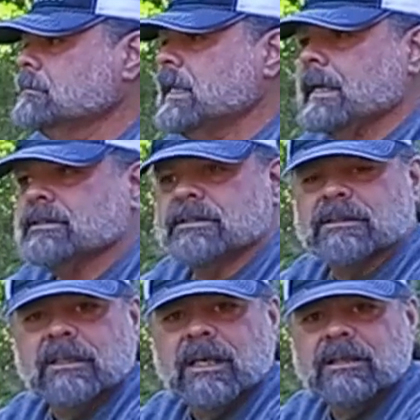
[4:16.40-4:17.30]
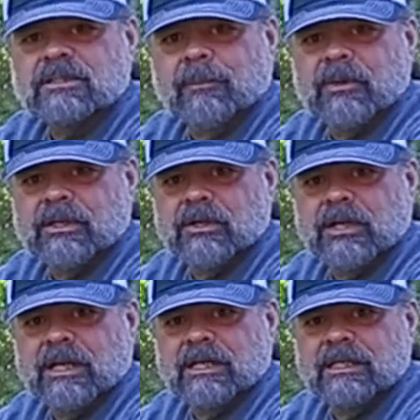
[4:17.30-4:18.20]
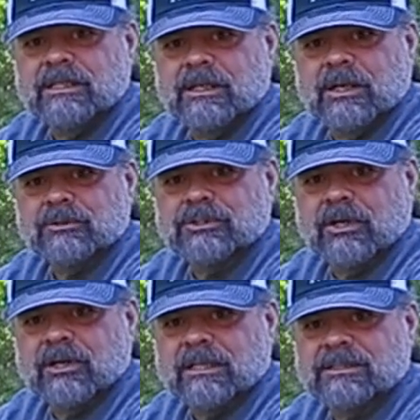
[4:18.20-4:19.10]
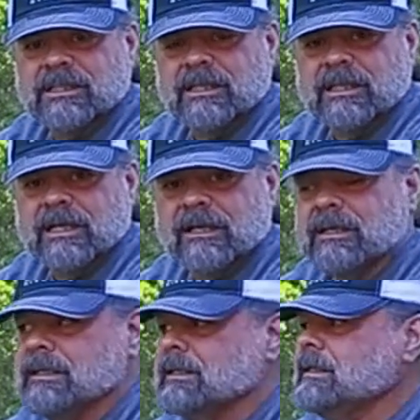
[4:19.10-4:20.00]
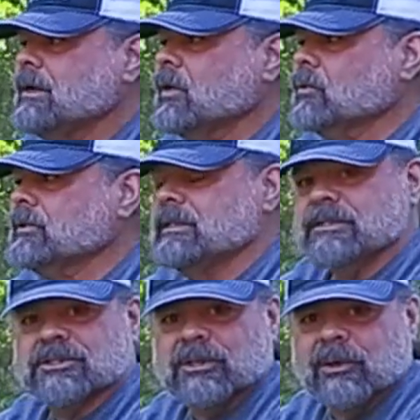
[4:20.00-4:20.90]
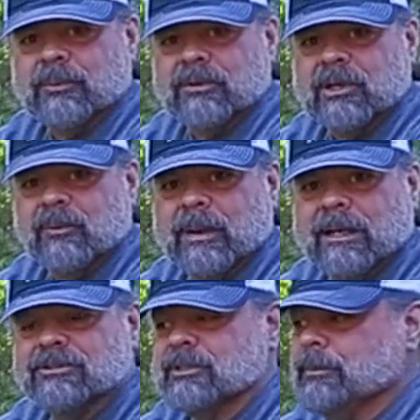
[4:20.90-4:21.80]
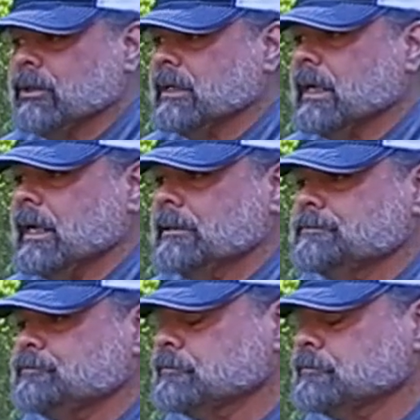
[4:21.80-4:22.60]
that's something you're going to need to know so you're not sitting there holding this scope with no mounts to put it on.